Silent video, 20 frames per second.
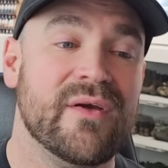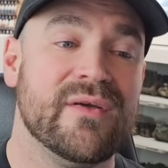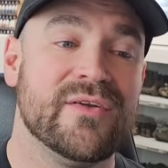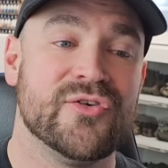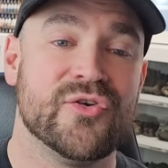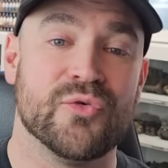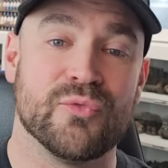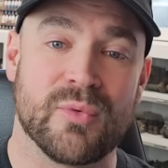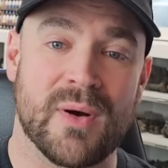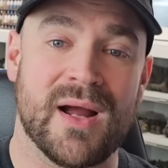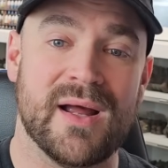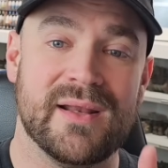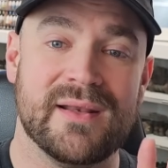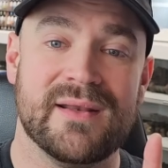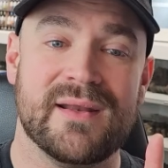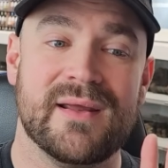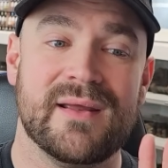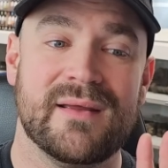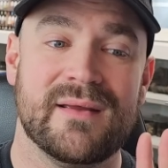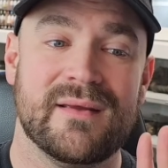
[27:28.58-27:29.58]
to
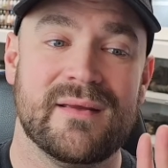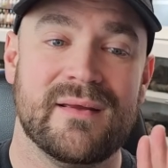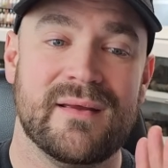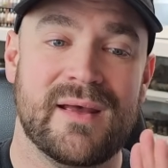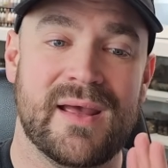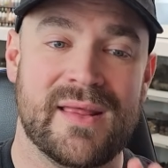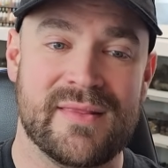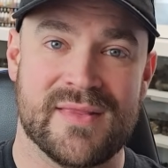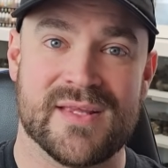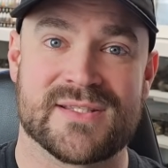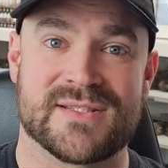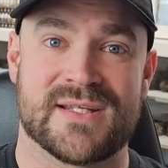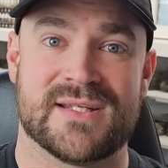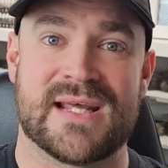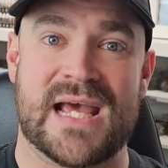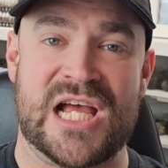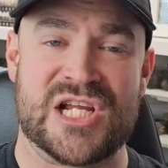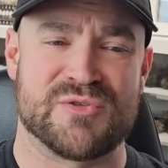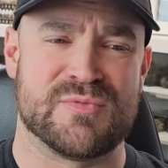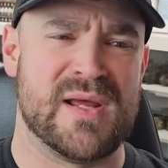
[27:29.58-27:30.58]
run in this
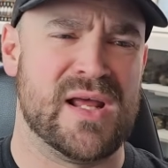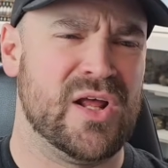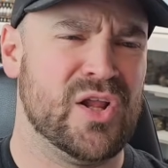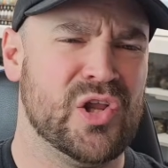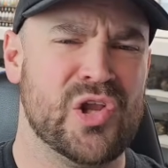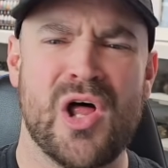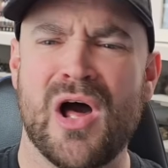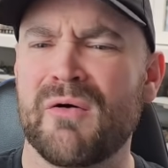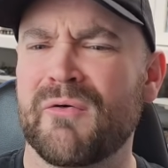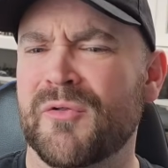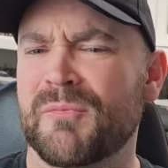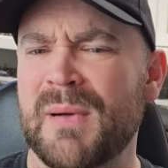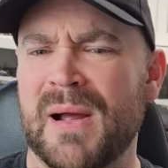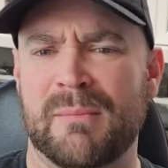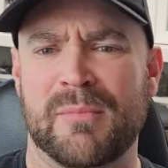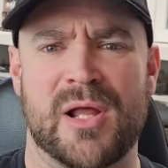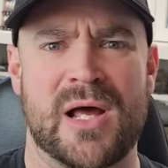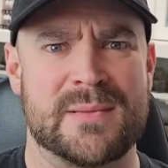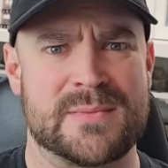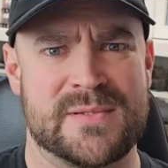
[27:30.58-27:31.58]
detachment, along with my
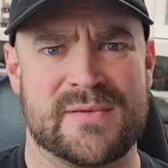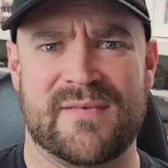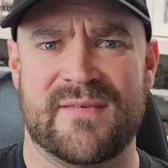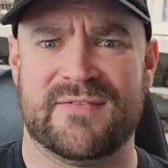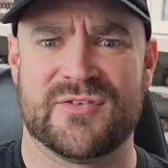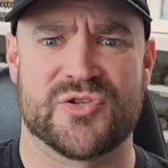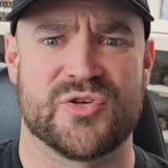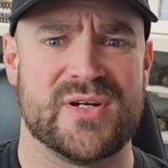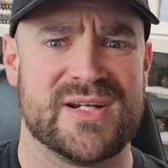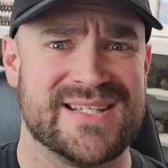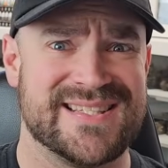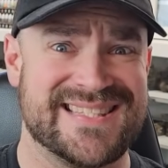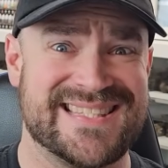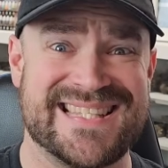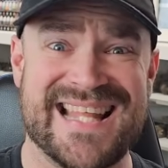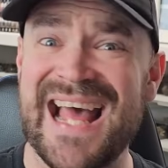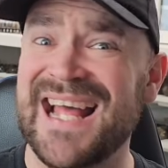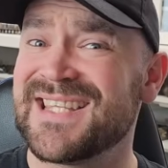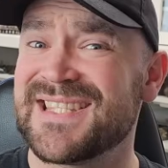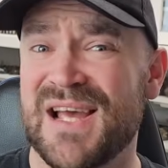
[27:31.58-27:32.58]
blobs of infantry, because
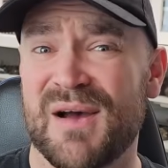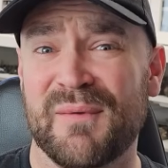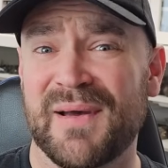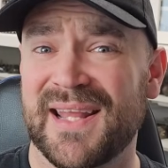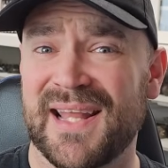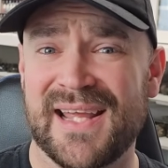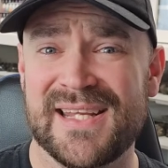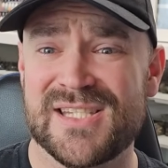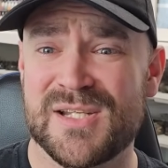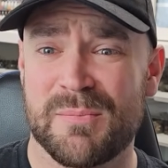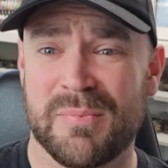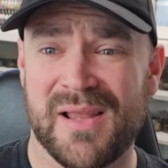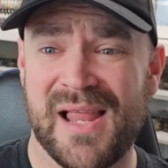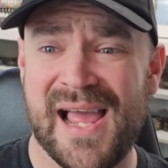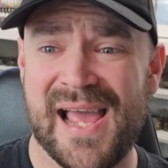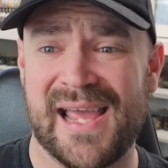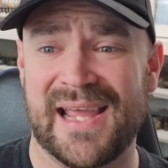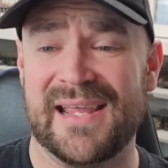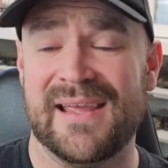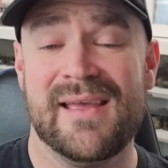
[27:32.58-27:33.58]
that's how I like to
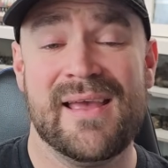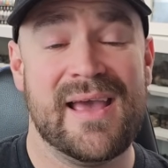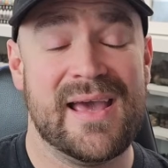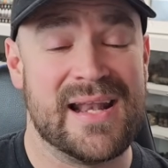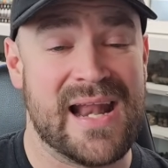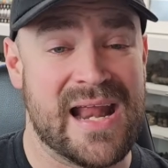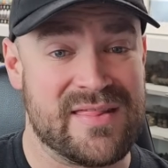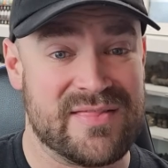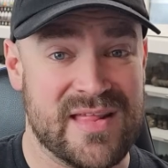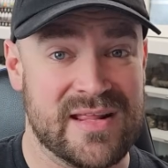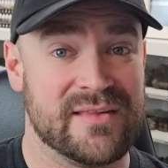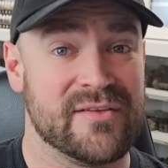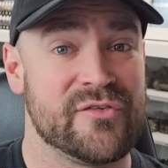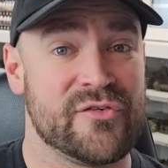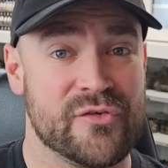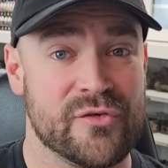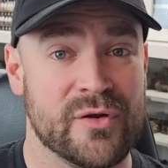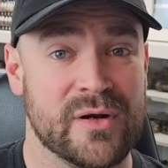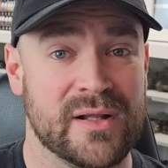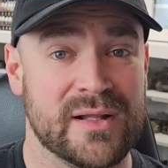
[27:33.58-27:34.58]
play. And I think this
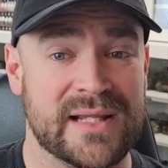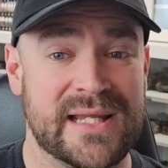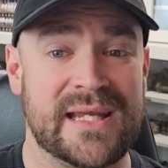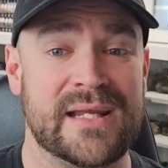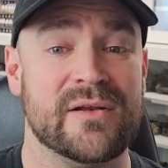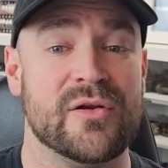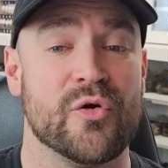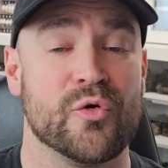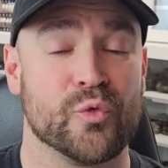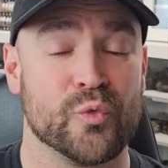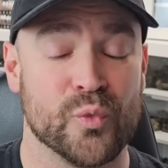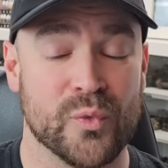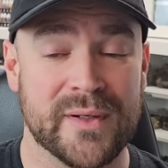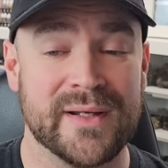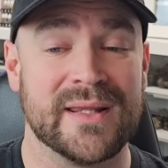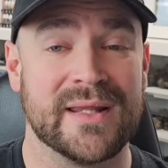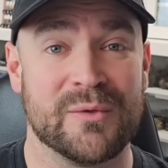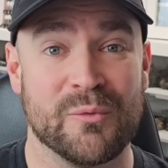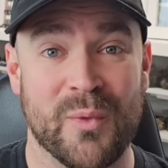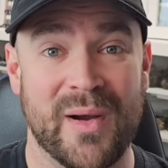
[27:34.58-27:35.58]
is going to lean
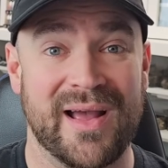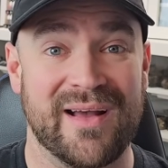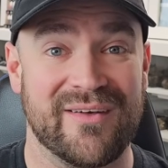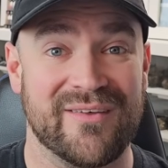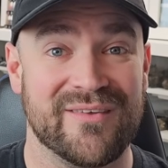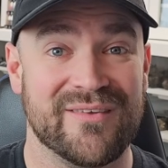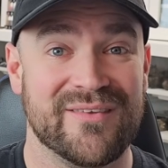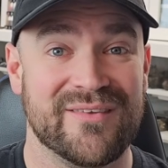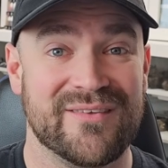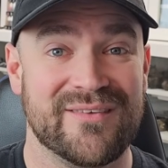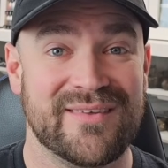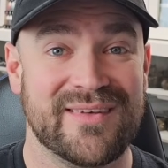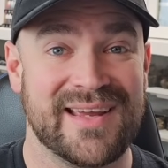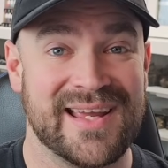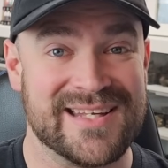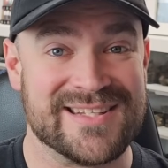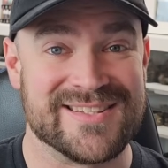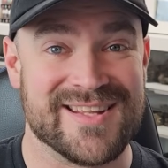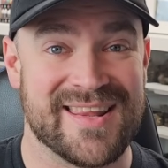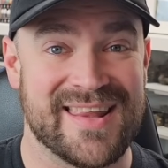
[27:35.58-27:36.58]
really well
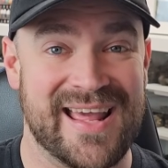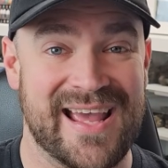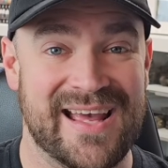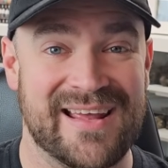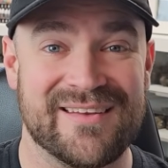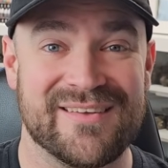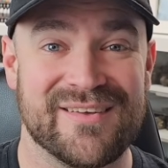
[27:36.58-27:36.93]
into that.